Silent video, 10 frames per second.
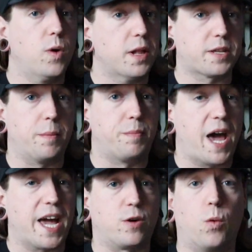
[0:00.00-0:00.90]
Welcome
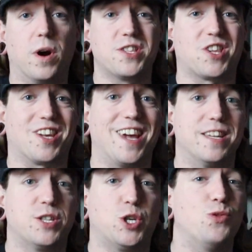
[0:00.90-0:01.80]
back once
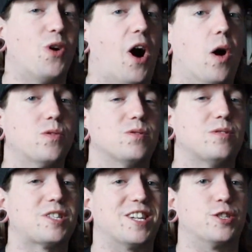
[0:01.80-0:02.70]
again to
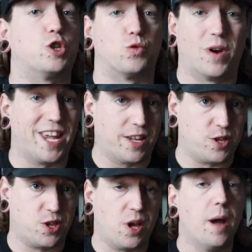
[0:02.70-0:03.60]
Arnold
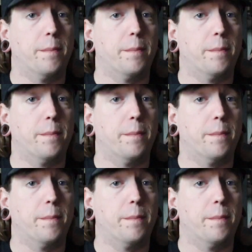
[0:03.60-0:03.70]
Drinks.